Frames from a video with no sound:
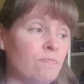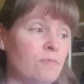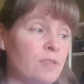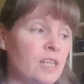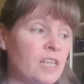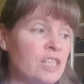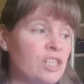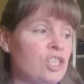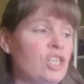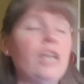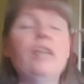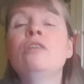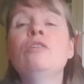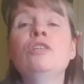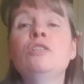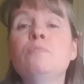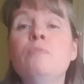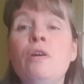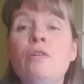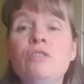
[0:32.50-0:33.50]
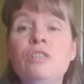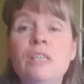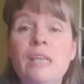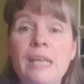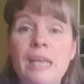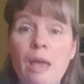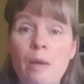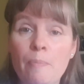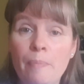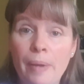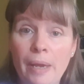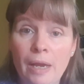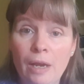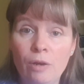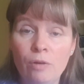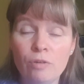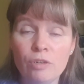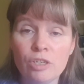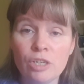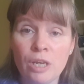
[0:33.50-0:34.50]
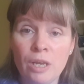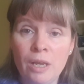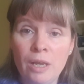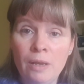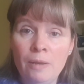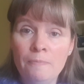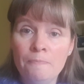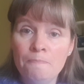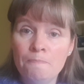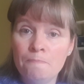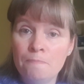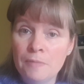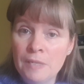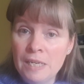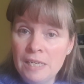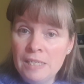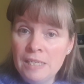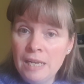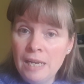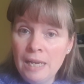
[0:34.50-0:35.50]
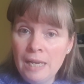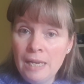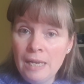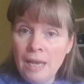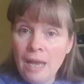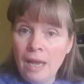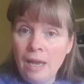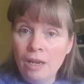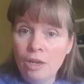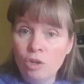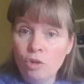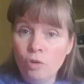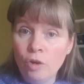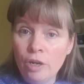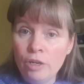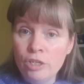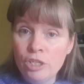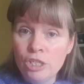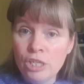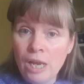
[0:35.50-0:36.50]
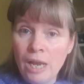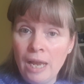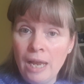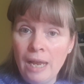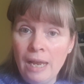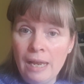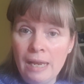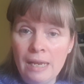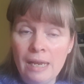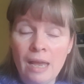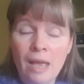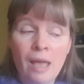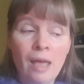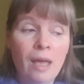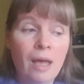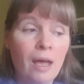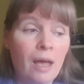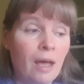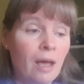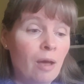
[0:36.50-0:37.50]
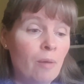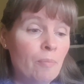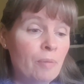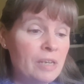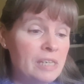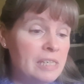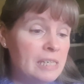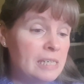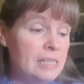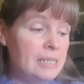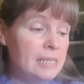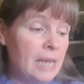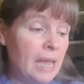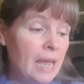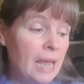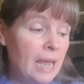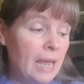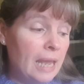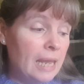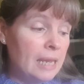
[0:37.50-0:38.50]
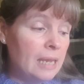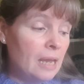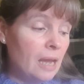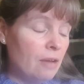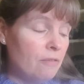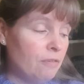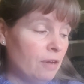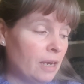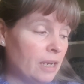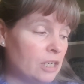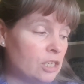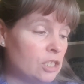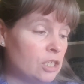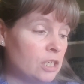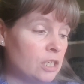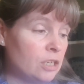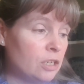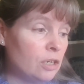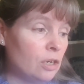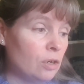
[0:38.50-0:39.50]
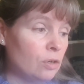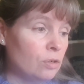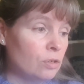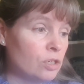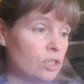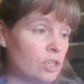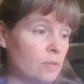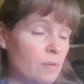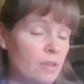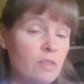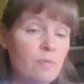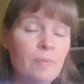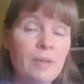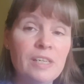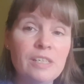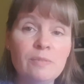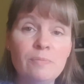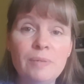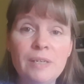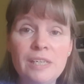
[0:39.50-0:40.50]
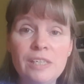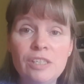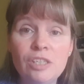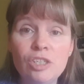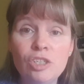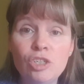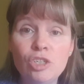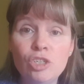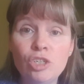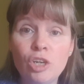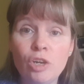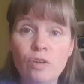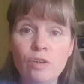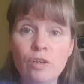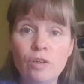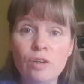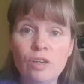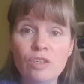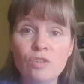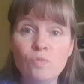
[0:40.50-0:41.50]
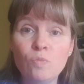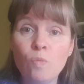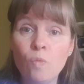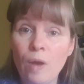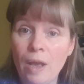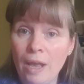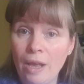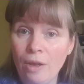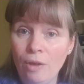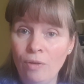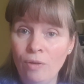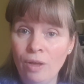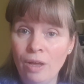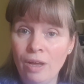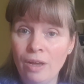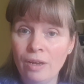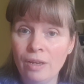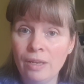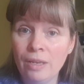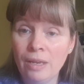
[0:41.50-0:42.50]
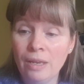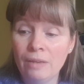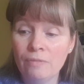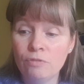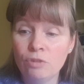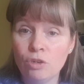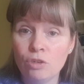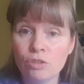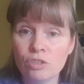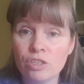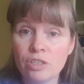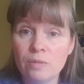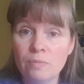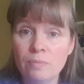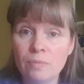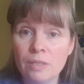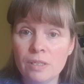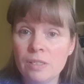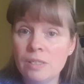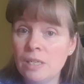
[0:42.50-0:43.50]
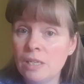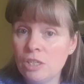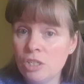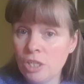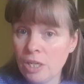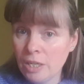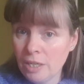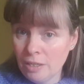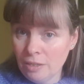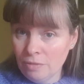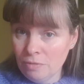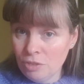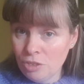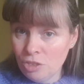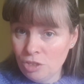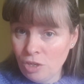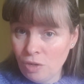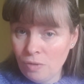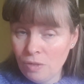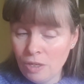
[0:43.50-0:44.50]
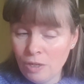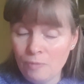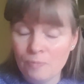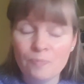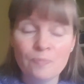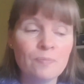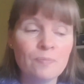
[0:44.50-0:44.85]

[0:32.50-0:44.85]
This channel is mostly about knitting and crochet, but today I've actually got some other bits and pieces to show you as well. I have got some stitching to show you.